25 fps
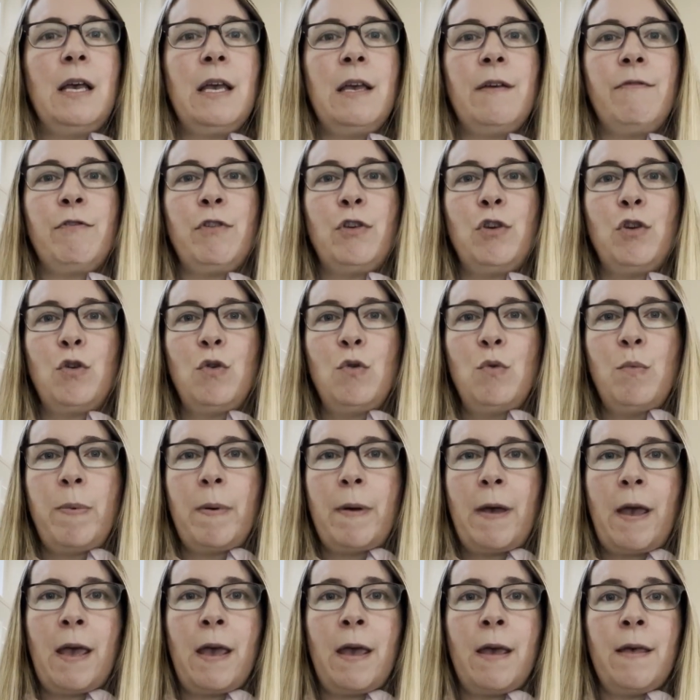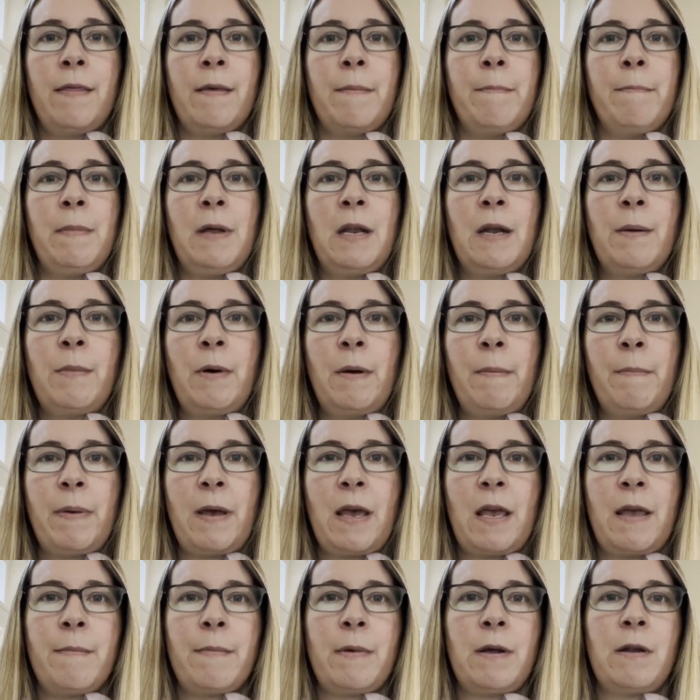if you pay the minimum
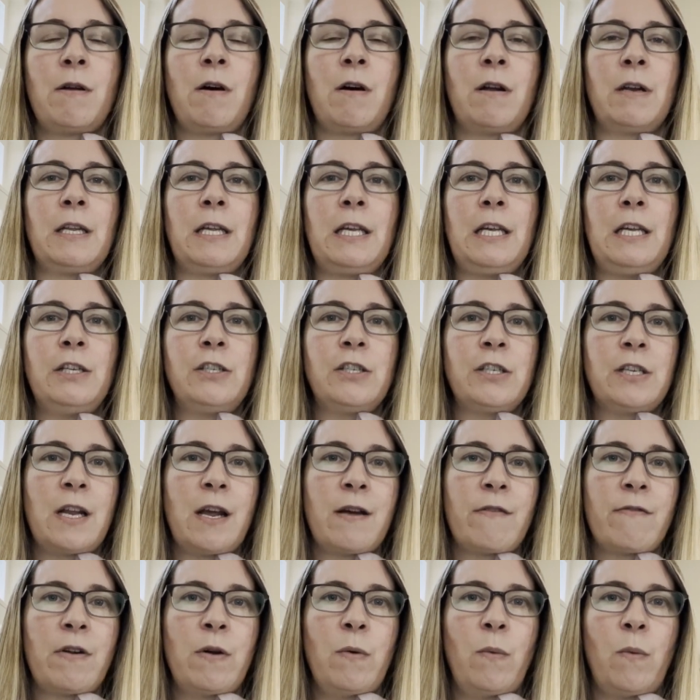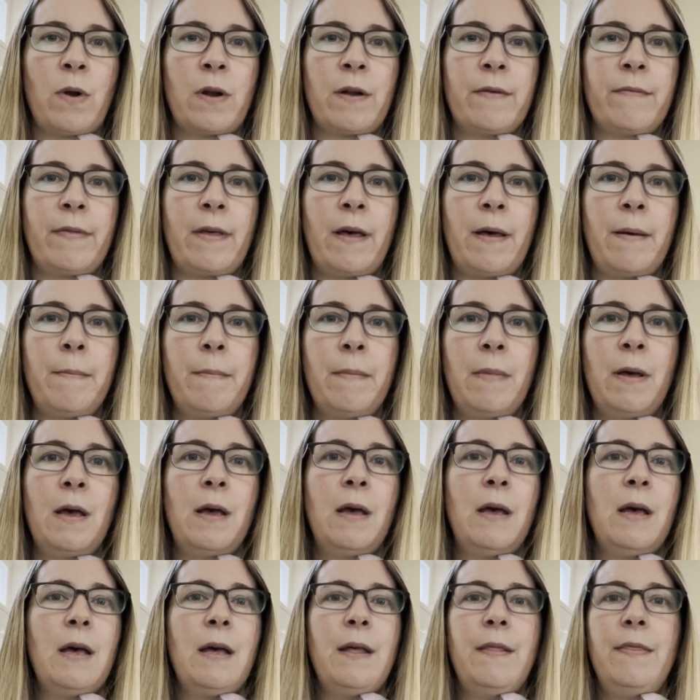payment on each and every one of them,
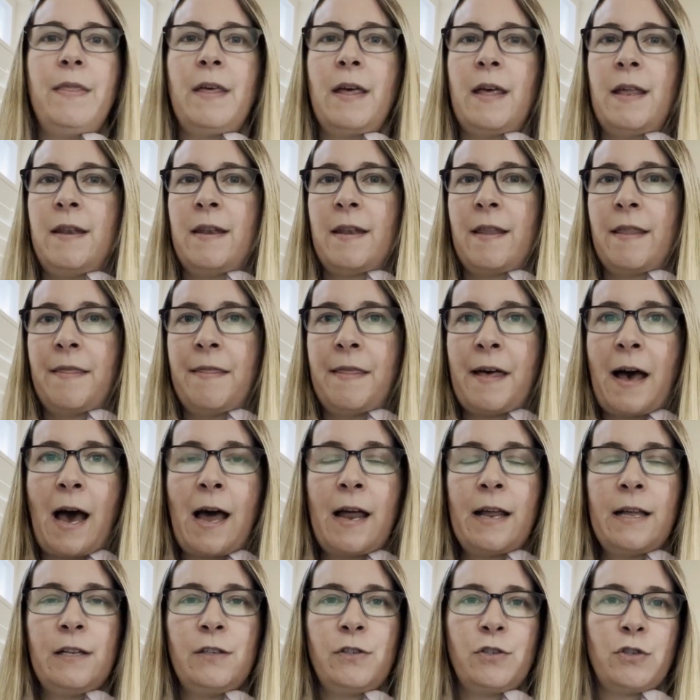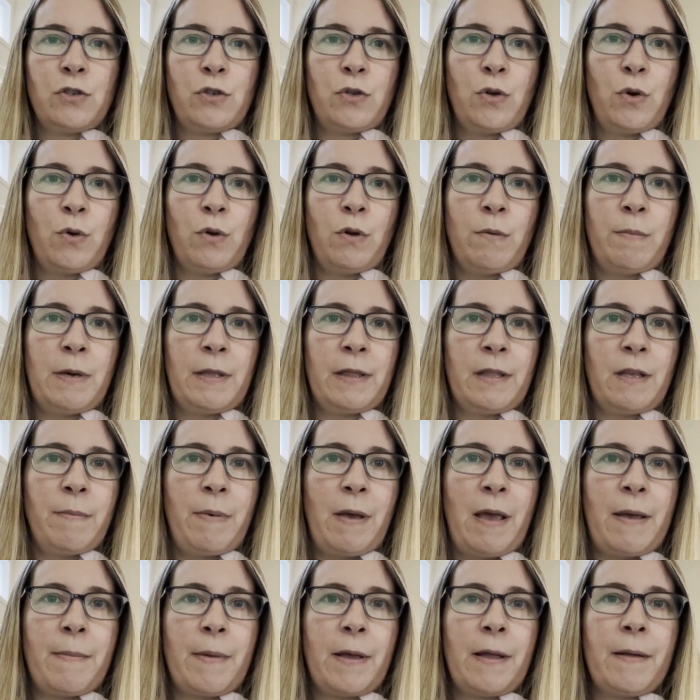then that is your total monthly
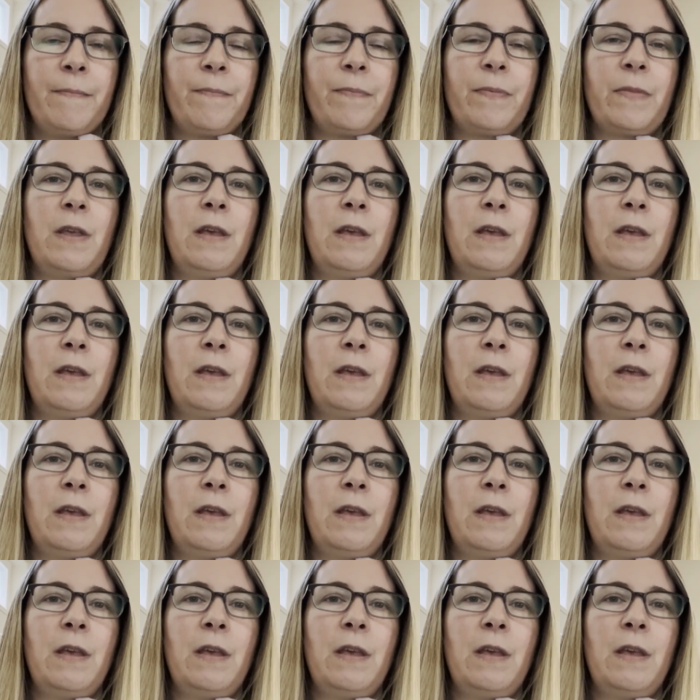payment.